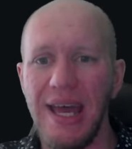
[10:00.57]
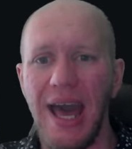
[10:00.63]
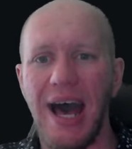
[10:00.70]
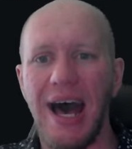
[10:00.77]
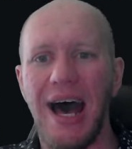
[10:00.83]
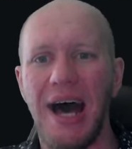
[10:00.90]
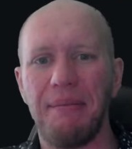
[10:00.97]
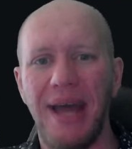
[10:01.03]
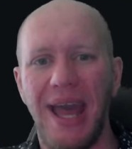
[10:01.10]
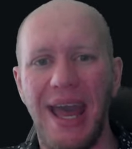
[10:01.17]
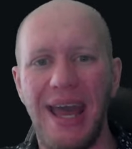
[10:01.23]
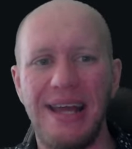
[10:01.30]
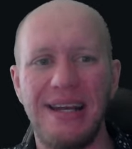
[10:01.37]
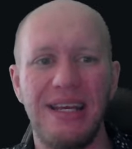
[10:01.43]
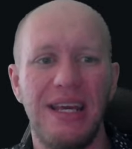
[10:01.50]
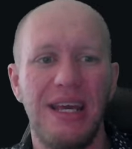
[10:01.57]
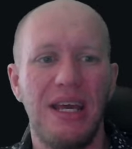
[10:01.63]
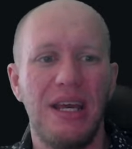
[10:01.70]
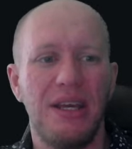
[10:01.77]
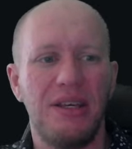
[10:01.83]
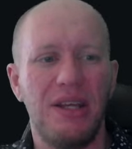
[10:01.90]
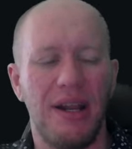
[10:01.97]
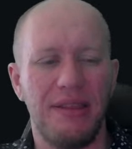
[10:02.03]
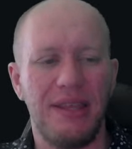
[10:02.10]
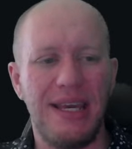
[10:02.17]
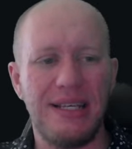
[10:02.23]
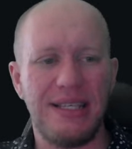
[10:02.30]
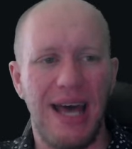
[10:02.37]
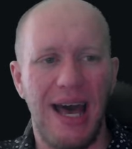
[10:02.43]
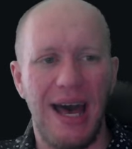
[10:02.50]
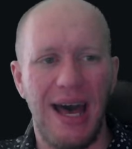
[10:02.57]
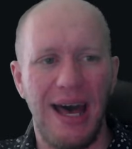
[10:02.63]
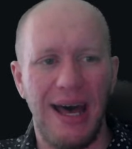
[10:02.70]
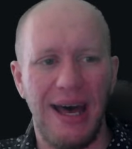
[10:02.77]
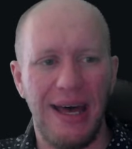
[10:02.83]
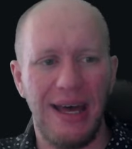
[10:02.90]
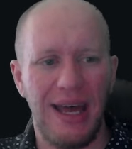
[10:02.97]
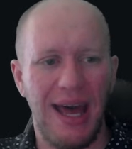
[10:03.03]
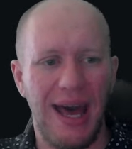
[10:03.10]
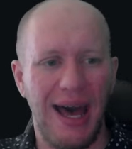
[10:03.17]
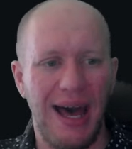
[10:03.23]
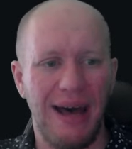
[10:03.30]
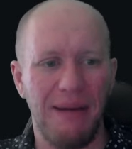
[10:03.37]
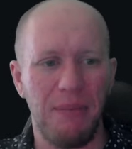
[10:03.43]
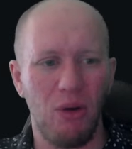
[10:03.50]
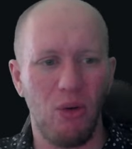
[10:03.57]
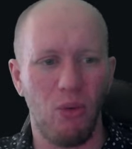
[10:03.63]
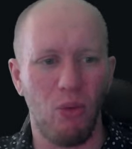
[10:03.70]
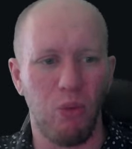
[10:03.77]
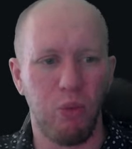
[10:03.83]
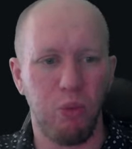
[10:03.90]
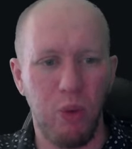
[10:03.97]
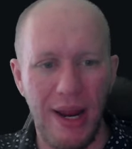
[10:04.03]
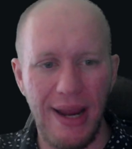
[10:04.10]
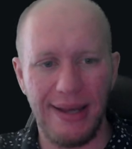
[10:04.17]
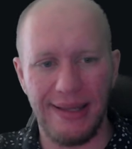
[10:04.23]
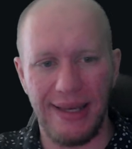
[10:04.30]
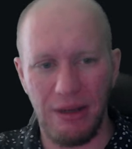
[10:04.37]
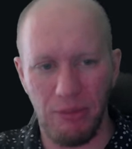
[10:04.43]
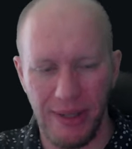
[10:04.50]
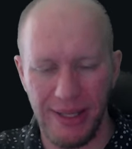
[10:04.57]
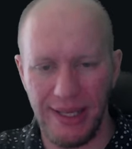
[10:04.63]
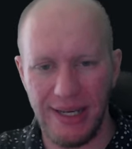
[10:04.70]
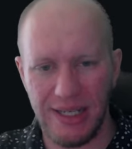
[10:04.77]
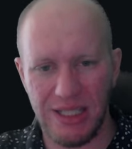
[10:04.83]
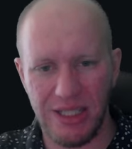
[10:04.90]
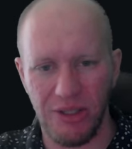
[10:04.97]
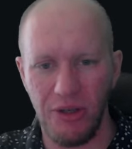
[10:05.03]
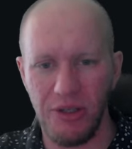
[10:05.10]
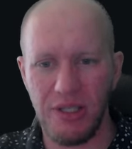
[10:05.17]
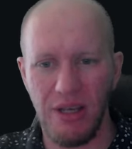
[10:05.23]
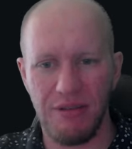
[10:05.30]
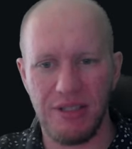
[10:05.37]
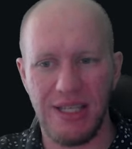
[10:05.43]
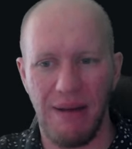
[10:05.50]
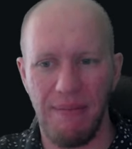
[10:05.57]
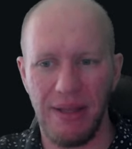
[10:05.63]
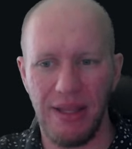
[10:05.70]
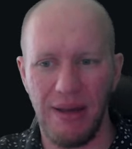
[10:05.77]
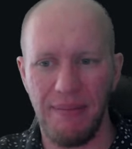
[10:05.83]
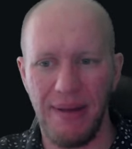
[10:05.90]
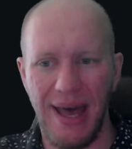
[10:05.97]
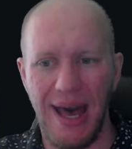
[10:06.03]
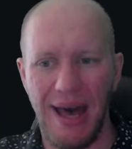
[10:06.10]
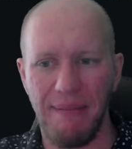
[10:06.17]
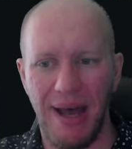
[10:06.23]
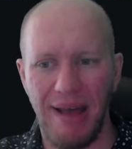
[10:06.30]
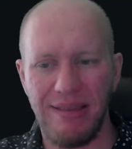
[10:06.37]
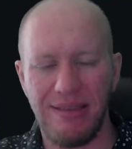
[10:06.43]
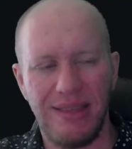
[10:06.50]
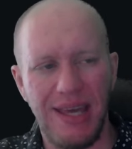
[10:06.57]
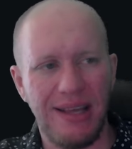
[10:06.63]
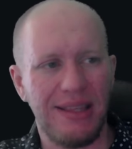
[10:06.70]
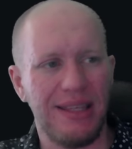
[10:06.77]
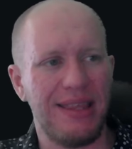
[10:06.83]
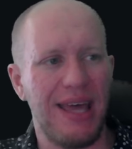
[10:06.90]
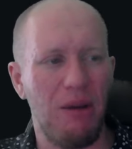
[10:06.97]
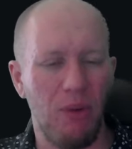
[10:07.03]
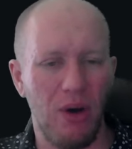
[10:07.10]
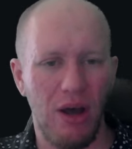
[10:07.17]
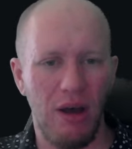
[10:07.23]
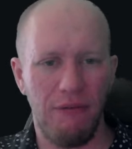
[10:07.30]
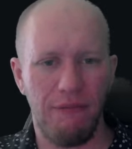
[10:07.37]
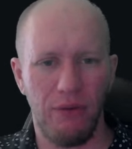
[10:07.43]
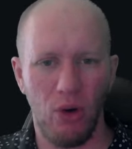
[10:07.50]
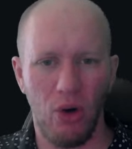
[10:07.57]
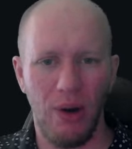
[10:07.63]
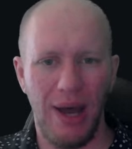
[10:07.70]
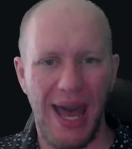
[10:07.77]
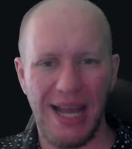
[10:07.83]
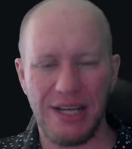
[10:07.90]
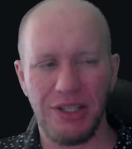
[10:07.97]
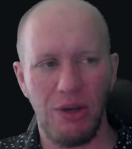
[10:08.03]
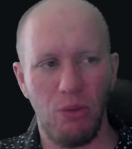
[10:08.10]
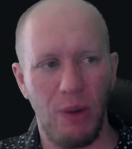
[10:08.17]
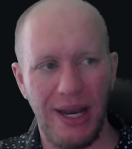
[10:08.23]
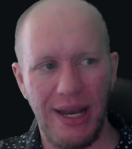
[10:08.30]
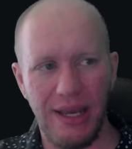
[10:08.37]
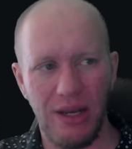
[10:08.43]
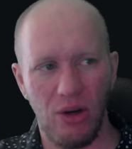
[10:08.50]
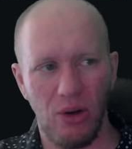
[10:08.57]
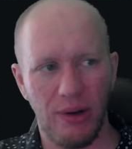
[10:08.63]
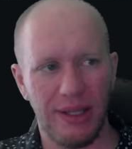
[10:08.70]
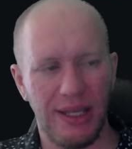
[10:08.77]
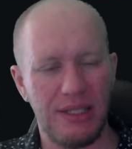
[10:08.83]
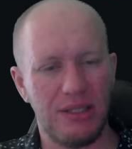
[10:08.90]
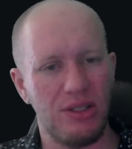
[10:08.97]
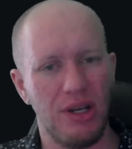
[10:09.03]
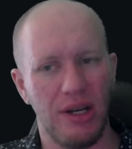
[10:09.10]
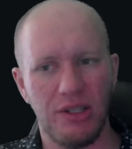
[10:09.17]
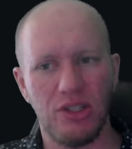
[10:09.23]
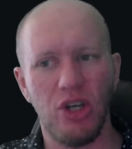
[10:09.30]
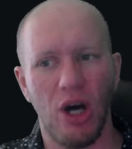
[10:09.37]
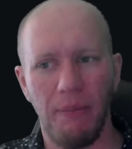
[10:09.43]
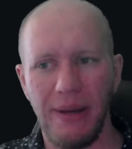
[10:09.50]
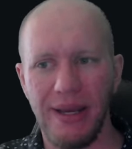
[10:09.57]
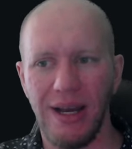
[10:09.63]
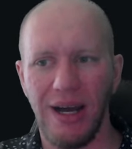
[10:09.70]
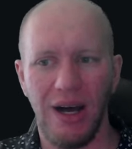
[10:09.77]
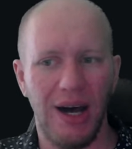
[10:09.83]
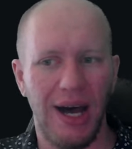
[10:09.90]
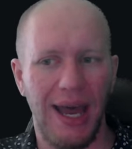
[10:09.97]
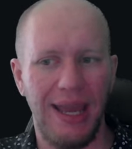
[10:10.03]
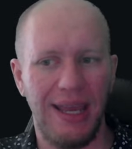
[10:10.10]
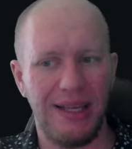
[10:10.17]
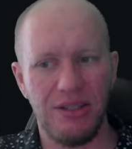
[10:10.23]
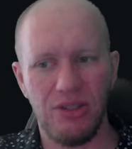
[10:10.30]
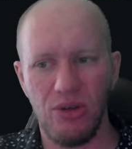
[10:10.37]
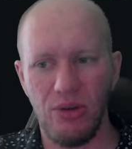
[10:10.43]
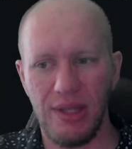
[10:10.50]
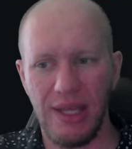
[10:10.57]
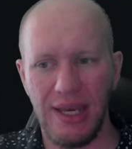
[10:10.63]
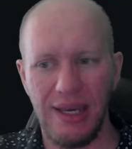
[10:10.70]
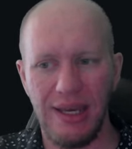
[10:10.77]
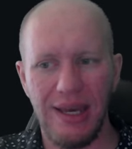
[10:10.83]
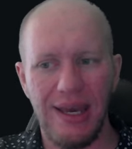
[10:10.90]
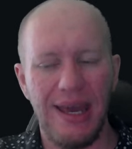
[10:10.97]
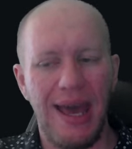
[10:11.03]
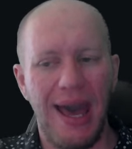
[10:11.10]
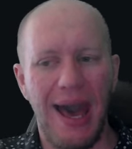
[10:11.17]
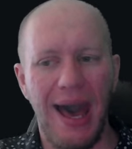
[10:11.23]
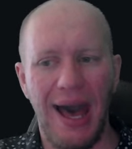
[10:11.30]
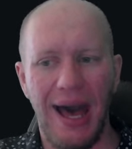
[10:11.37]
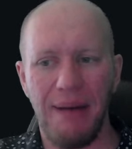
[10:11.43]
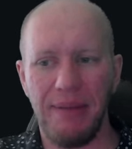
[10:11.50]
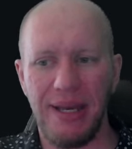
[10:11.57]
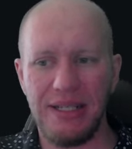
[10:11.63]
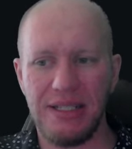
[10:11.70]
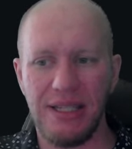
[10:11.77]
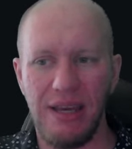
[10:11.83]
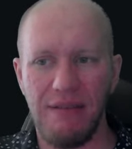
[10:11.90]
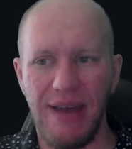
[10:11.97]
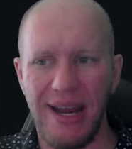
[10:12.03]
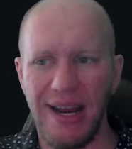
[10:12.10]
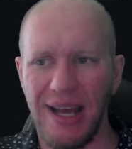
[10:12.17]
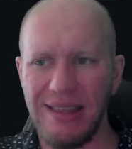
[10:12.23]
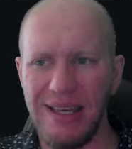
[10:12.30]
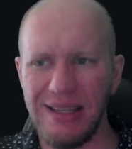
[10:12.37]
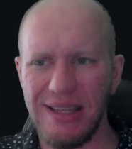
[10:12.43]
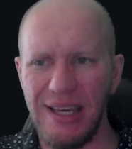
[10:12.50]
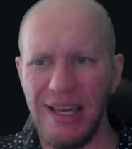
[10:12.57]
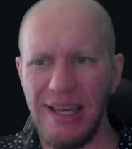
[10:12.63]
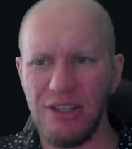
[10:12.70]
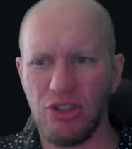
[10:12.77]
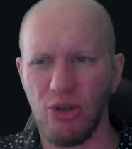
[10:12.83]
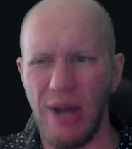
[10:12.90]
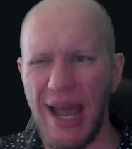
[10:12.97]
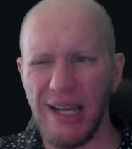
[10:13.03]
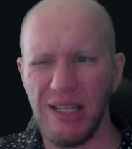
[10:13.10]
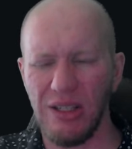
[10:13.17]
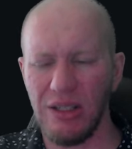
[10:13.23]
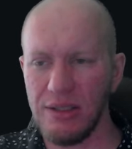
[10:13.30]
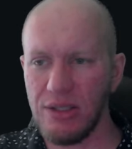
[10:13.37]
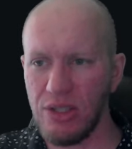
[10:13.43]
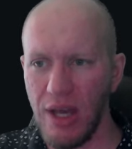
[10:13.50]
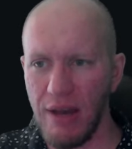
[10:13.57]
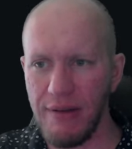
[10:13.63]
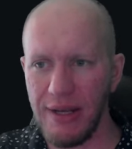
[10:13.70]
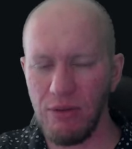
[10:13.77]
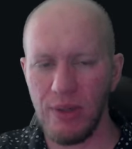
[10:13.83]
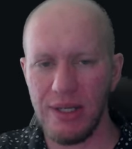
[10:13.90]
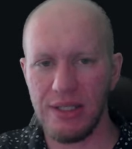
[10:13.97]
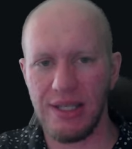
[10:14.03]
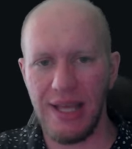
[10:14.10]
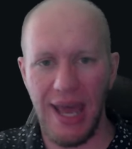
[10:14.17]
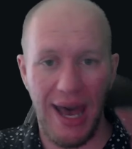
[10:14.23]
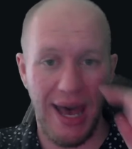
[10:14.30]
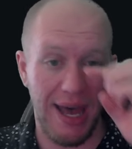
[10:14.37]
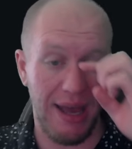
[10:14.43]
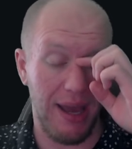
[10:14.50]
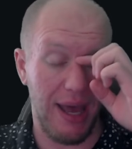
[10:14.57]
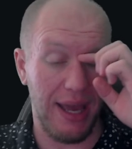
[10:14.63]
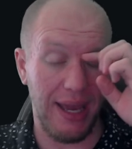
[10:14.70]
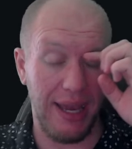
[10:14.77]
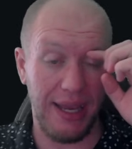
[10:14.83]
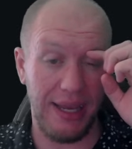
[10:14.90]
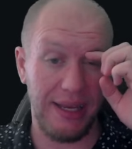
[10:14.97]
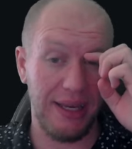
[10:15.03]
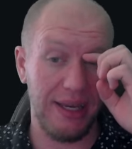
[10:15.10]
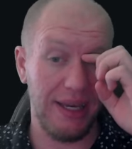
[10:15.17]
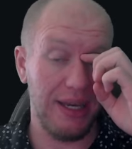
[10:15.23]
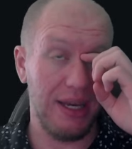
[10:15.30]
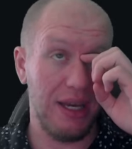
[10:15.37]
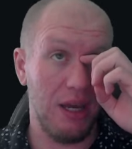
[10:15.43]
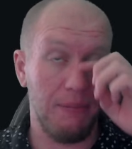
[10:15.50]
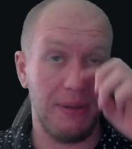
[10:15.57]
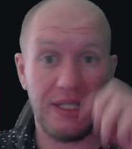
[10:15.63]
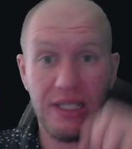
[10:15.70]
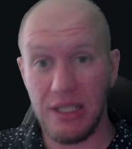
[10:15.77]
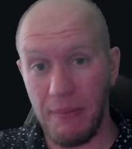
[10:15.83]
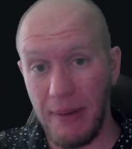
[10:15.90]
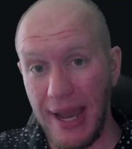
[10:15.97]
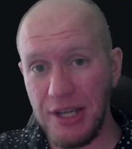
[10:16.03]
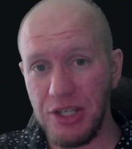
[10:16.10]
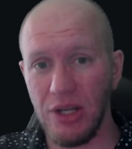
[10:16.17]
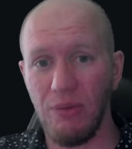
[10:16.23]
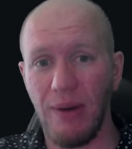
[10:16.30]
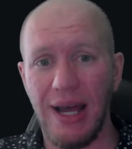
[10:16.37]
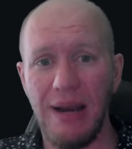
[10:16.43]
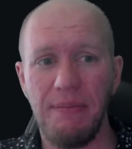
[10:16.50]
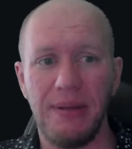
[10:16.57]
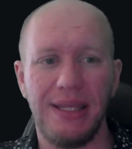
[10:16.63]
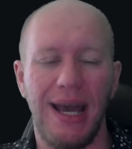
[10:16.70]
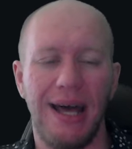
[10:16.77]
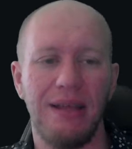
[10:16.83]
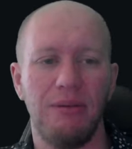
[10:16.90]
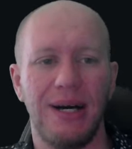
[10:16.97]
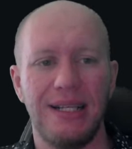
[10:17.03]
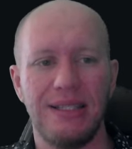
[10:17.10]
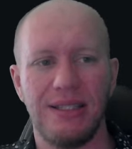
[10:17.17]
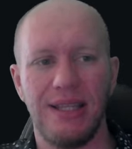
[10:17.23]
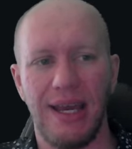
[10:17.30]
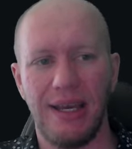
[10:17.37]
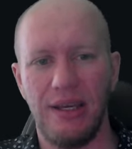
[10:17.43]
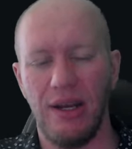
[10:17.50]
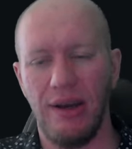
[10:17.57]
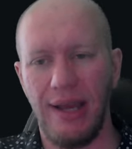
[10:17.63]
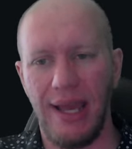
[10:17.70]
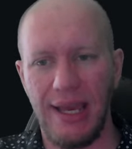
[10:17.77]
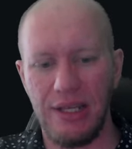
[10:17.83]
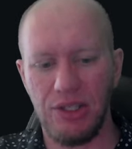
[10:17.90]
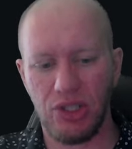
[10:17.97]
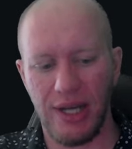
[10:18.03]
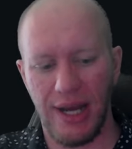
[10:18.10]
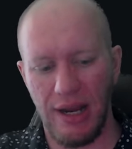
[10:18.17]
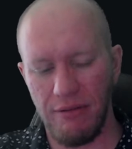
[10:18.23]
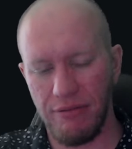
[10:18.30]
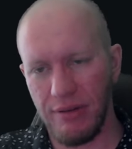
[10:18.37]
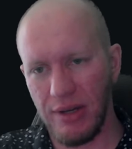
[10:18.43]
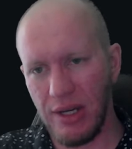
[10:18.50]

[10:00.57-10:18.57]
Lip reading: And, you know, these are really, really exclusive, some of them. I think that they were for actually winning, or at least, you know, topping high into the event. I think the Dragon Lord Servant was a participation one, but the other ones, like, you know, each kind of